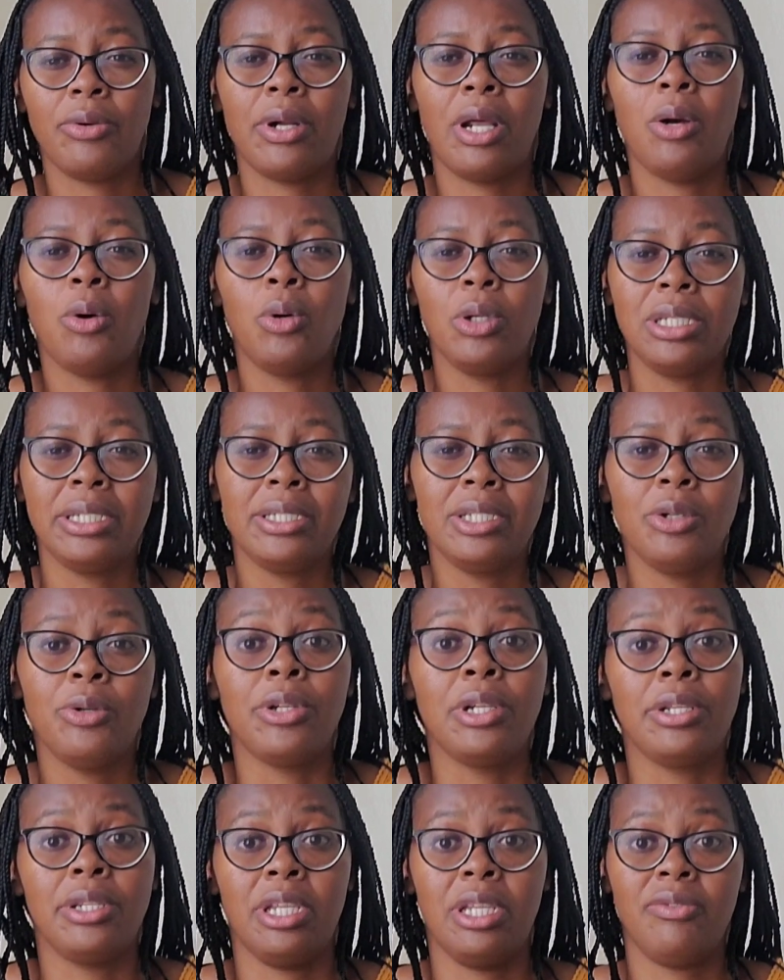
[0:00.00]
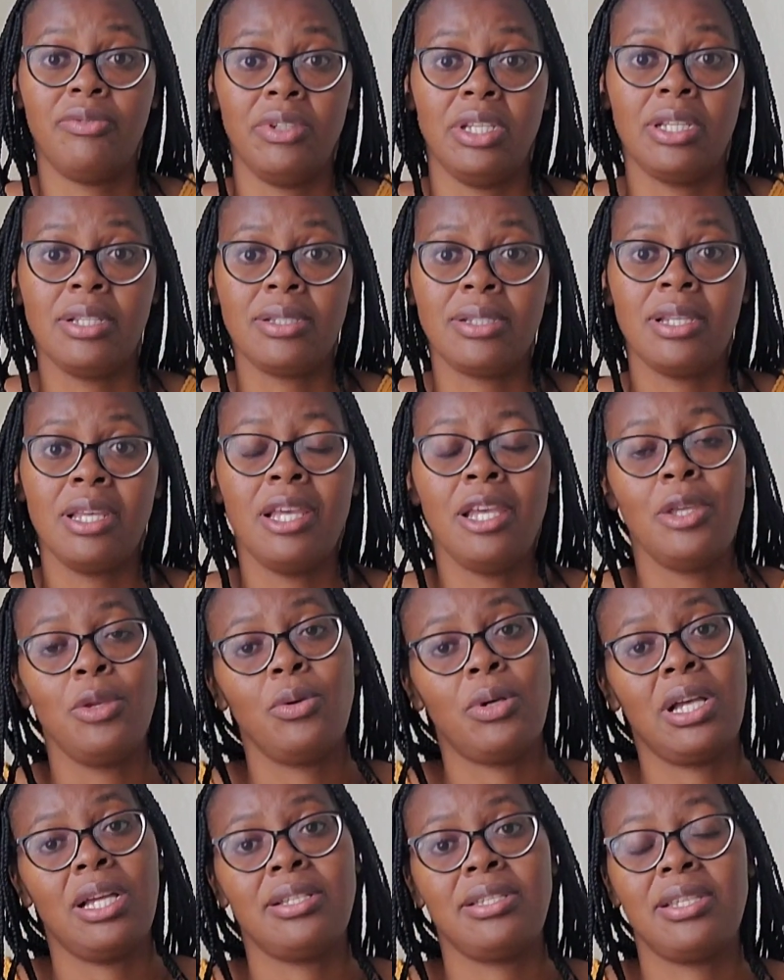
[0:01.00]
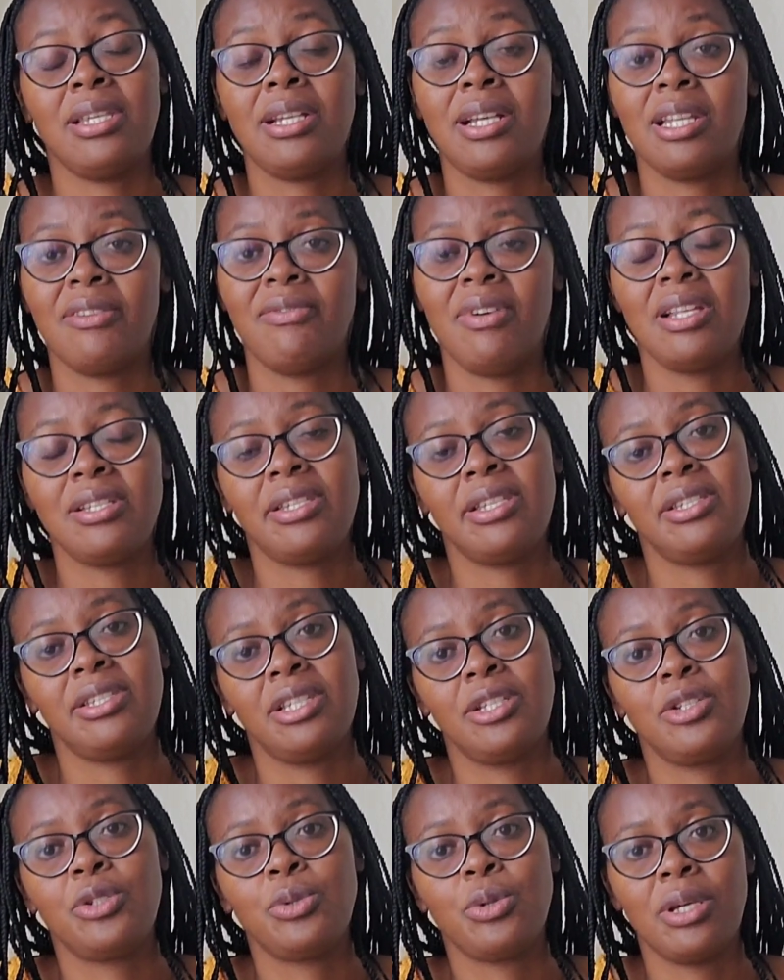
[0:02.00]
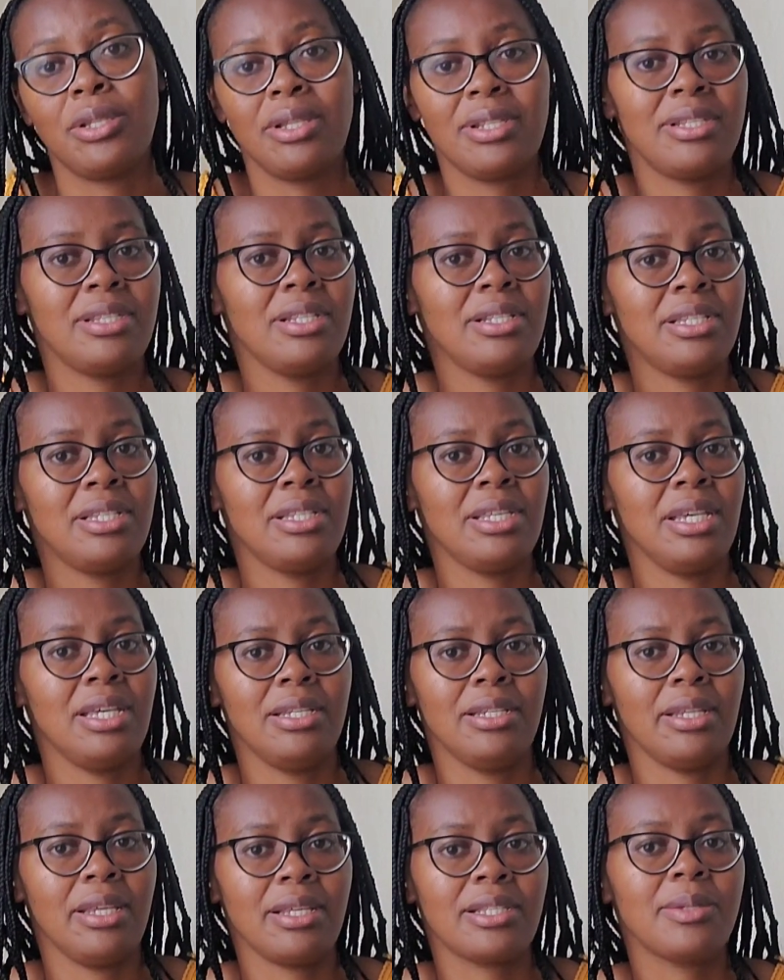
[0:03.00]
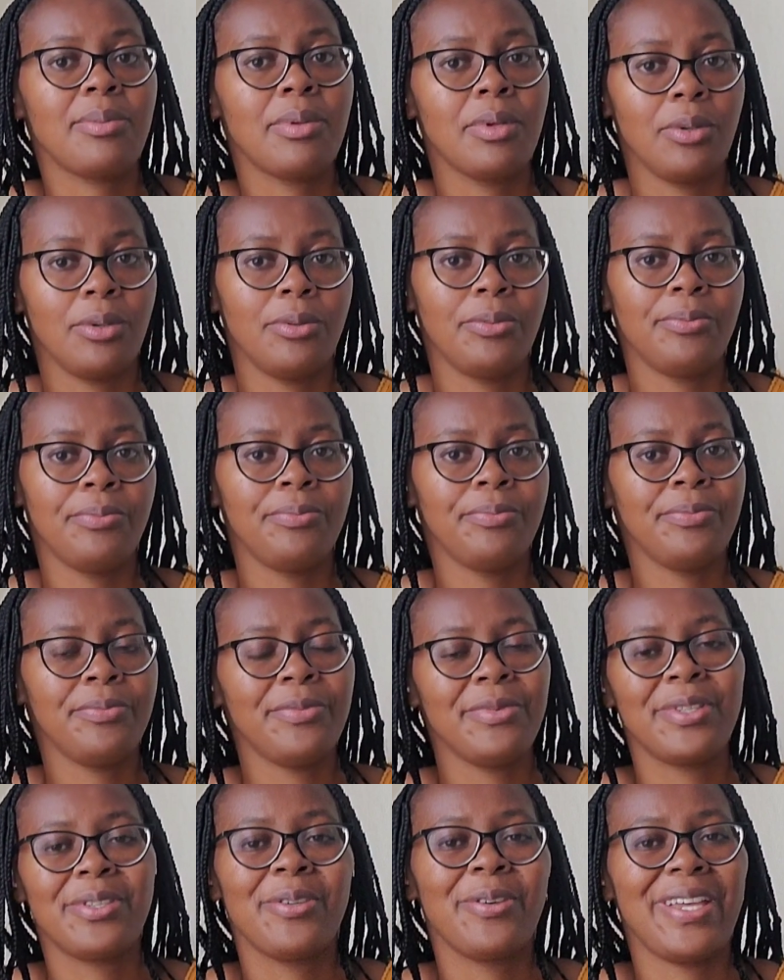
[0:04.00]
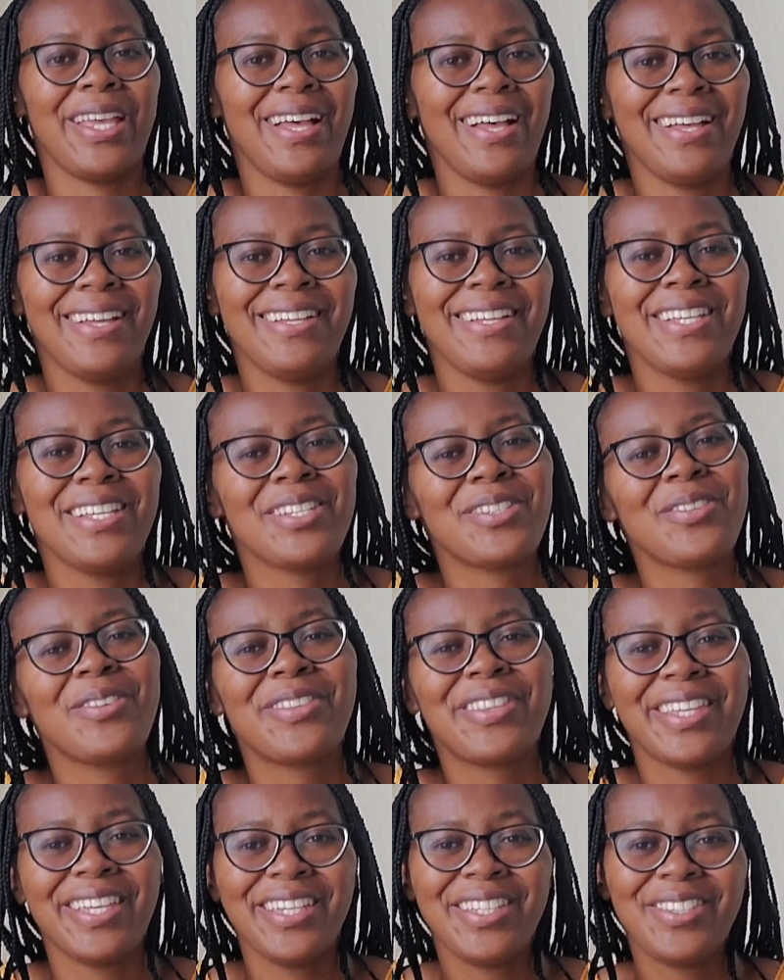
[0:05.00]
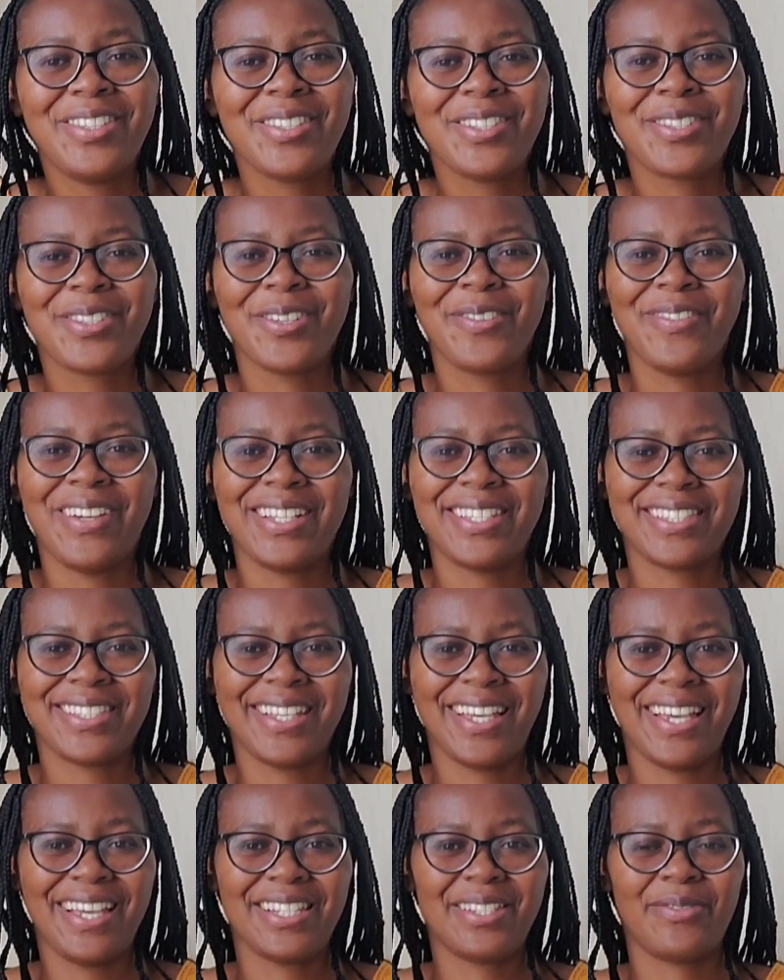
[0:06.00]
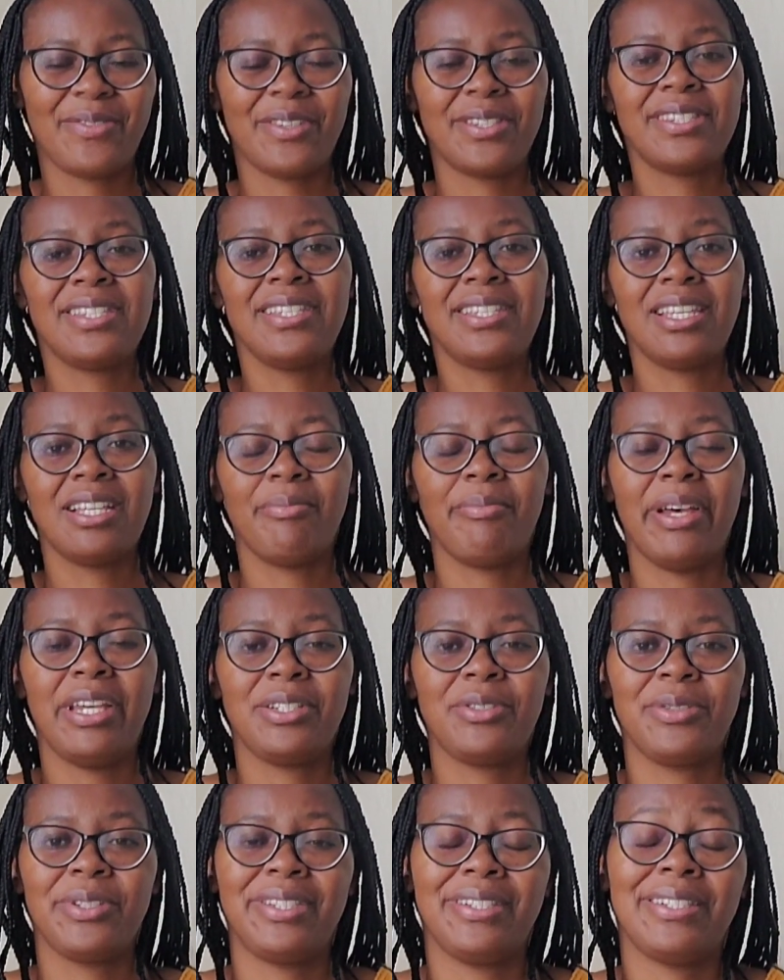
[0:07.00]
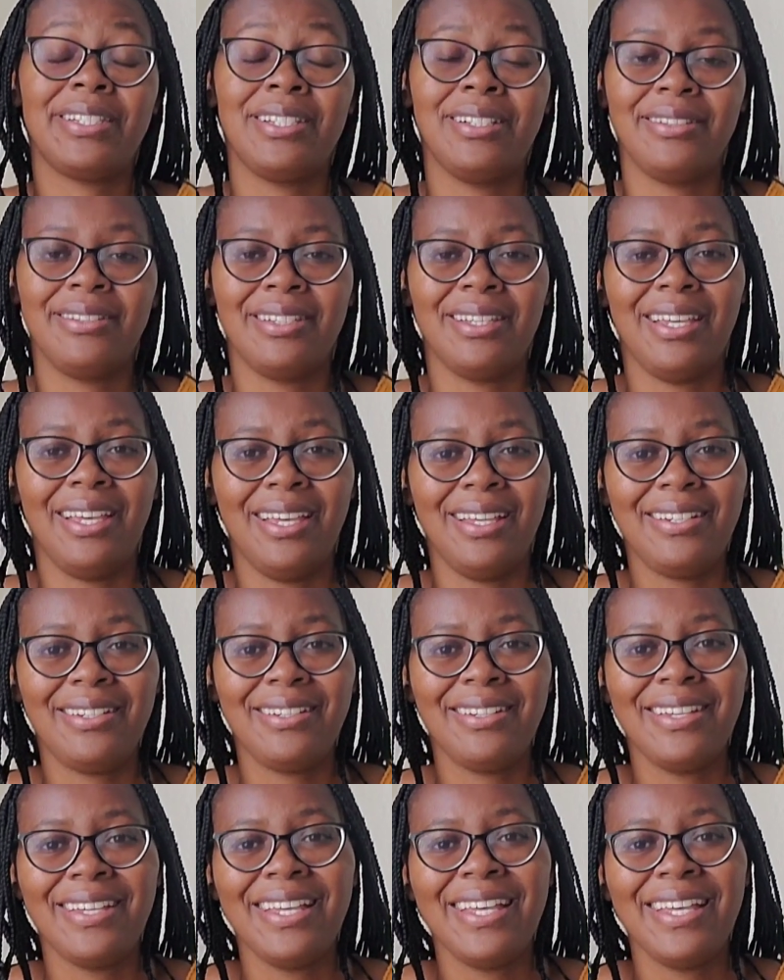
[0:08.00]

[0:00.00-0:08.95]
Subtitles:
or a holiday or in the evenings, you can take advantage and tour the city and explore. So yeah, so thank you so much, guys, for sticking by till the end.